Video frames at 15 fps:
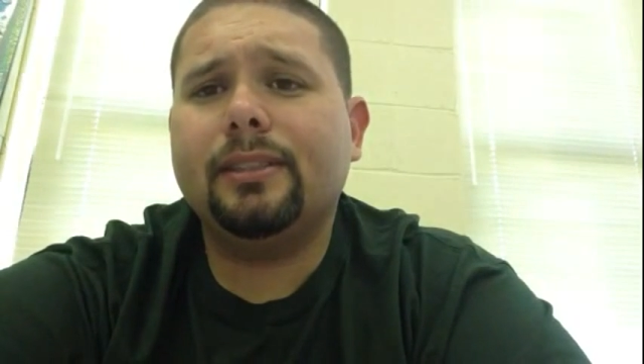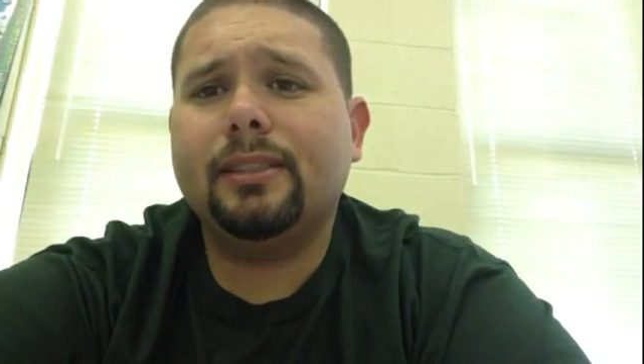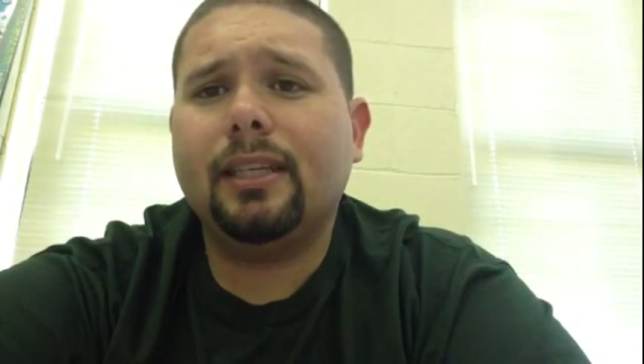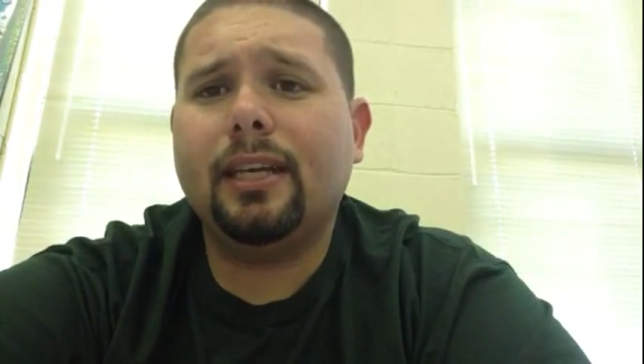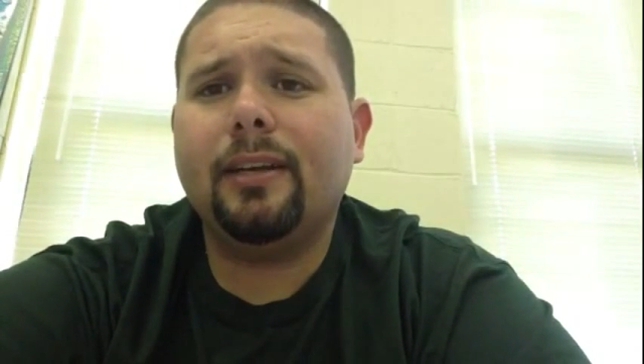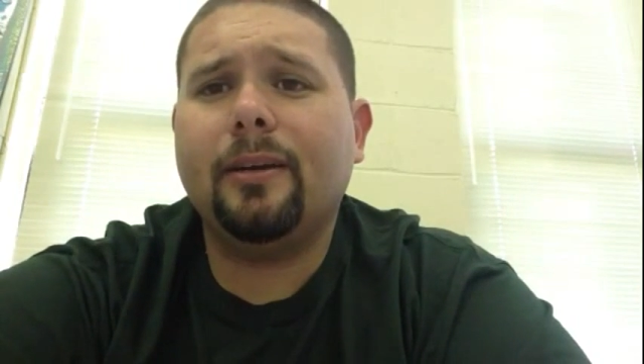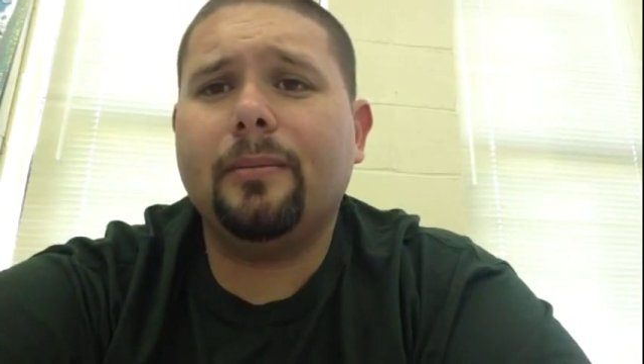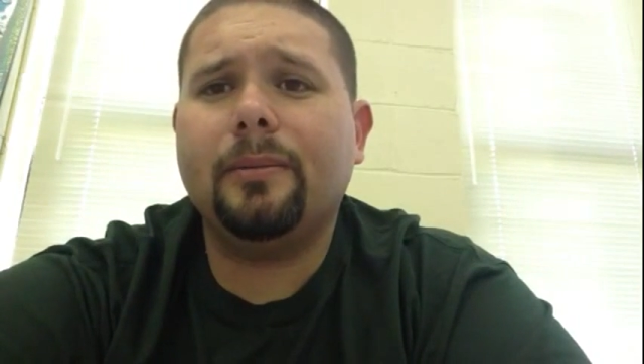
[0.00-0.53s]

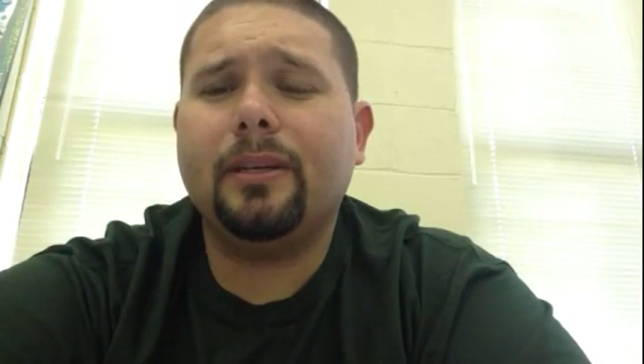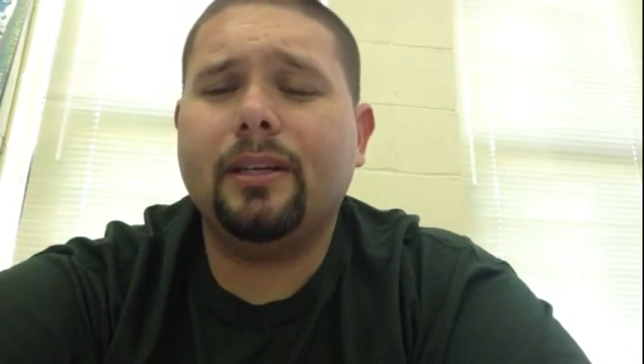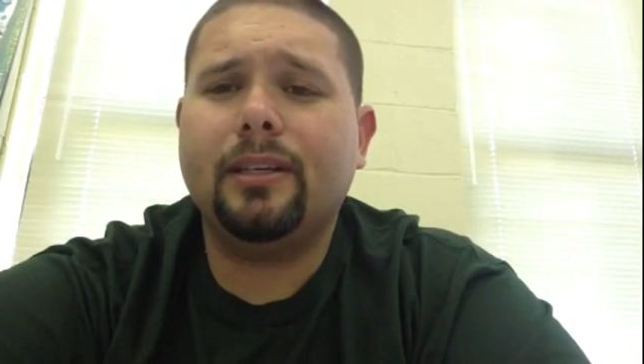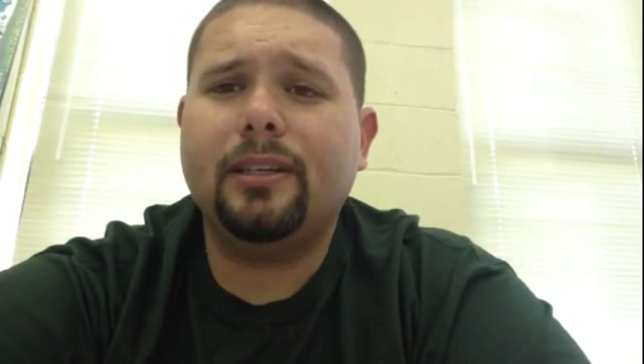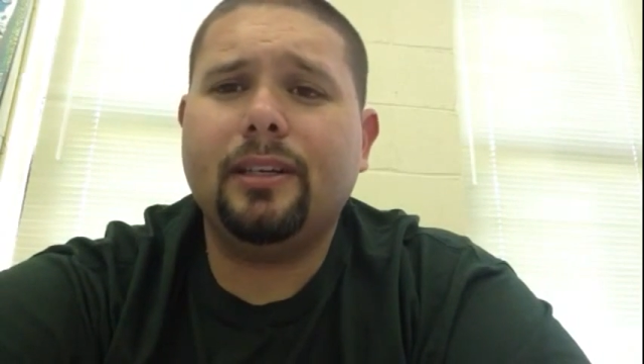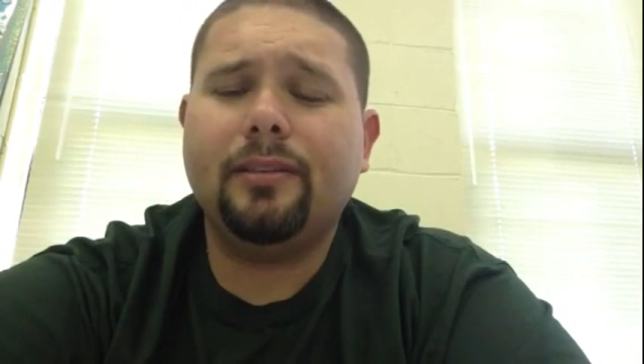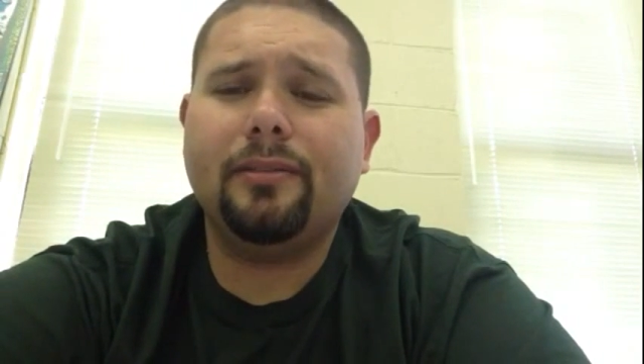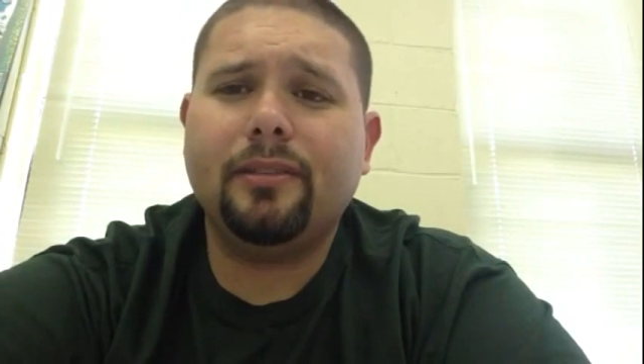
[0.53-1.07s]
setup and a
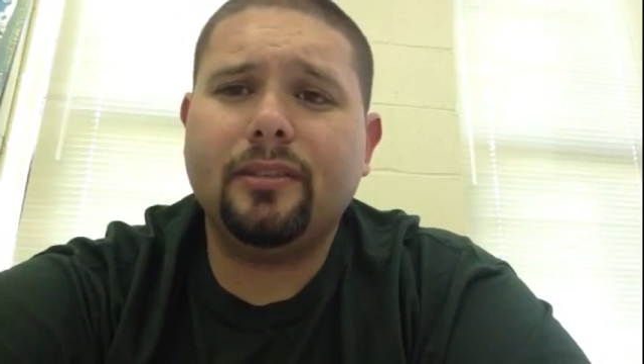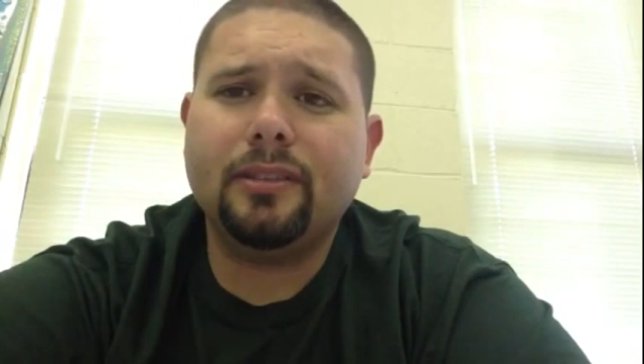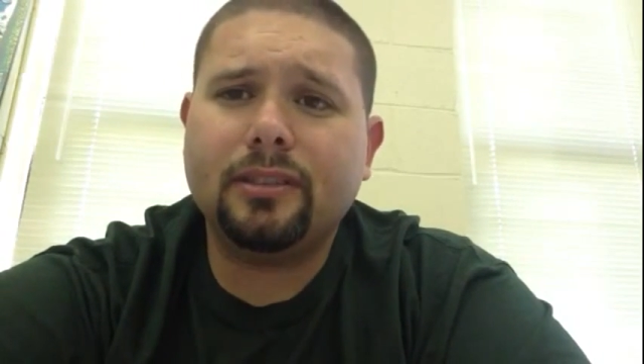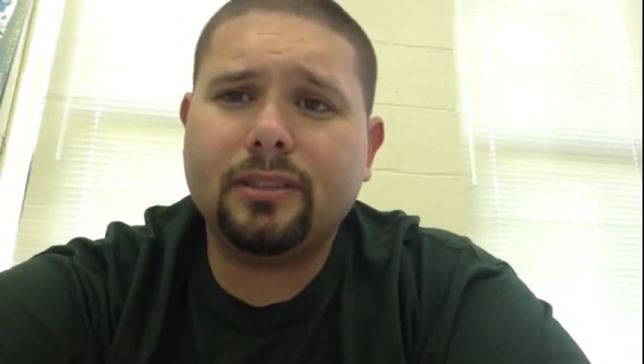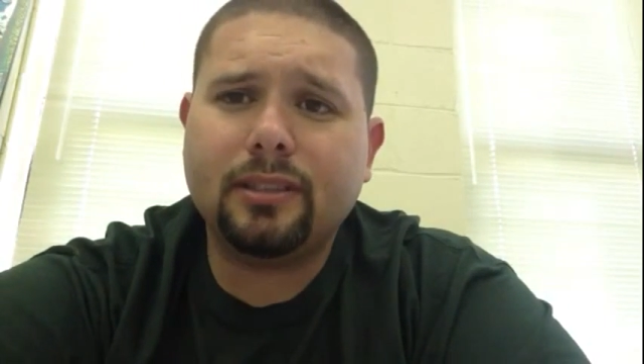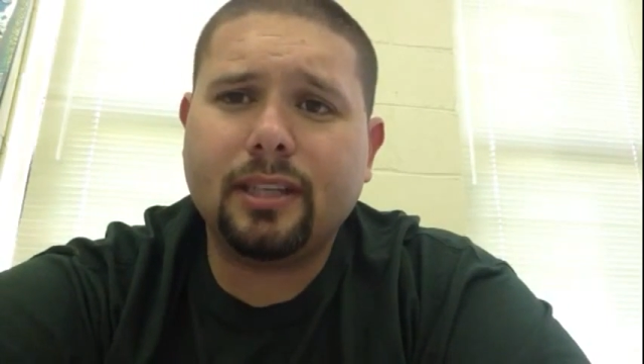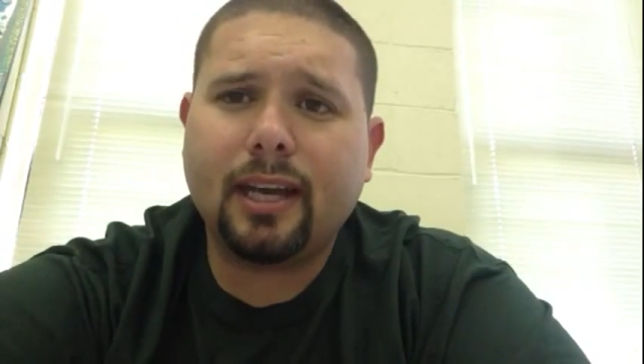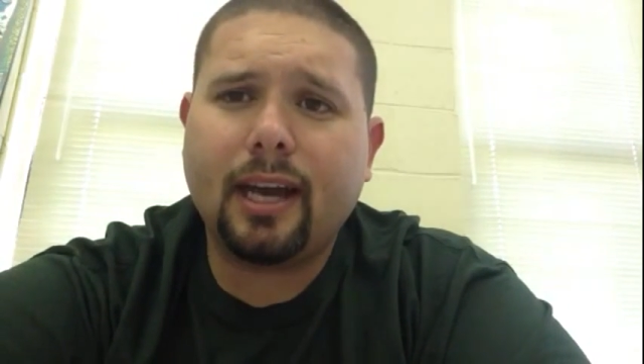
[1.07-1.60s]
different
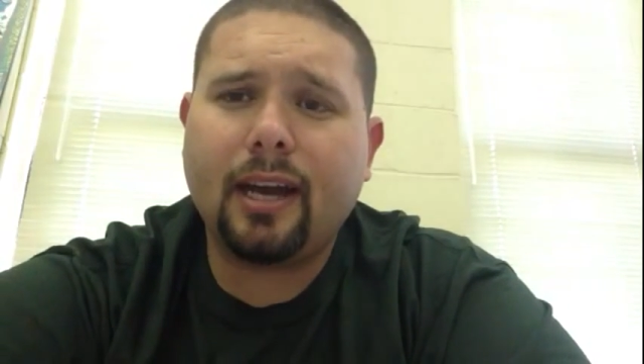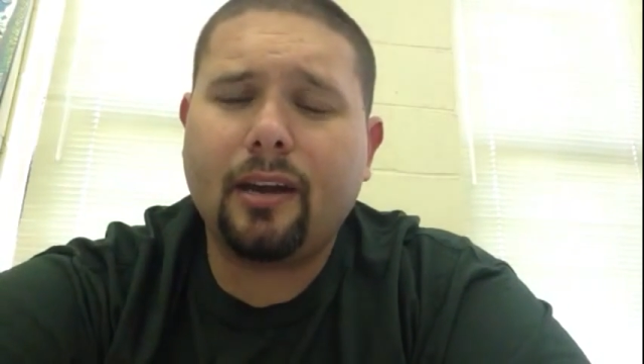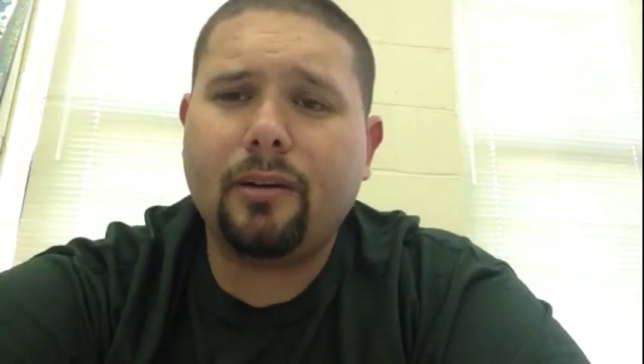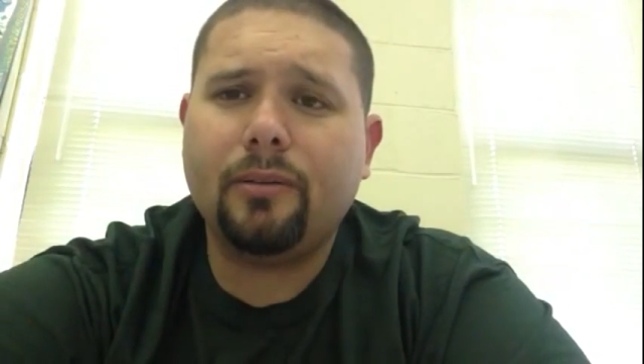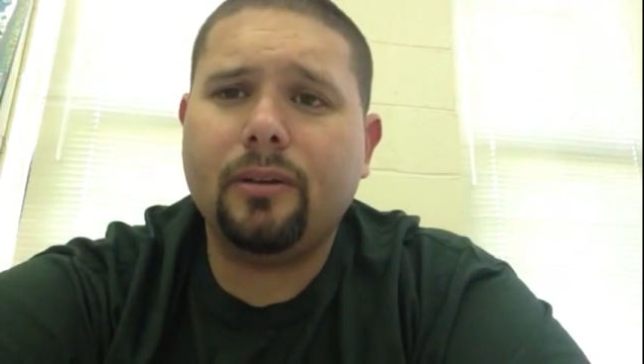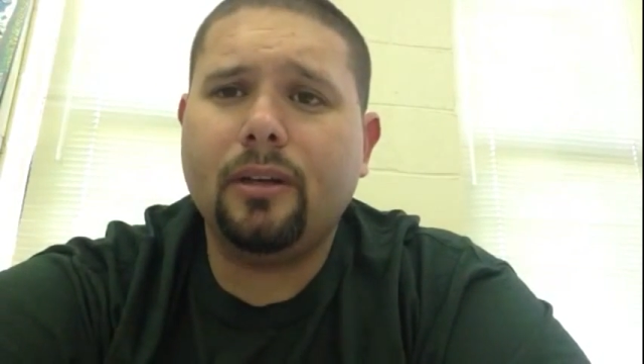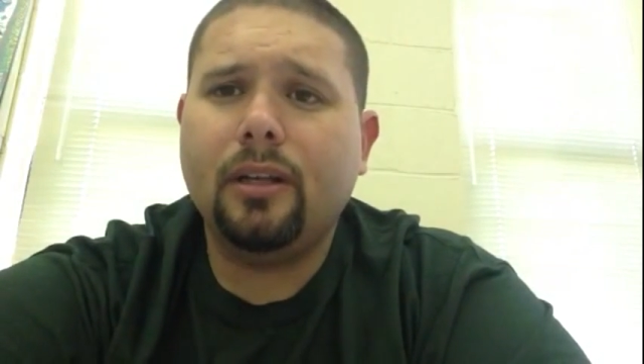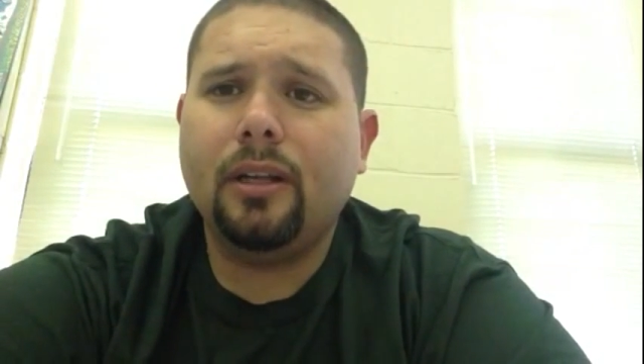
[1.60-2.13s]
style.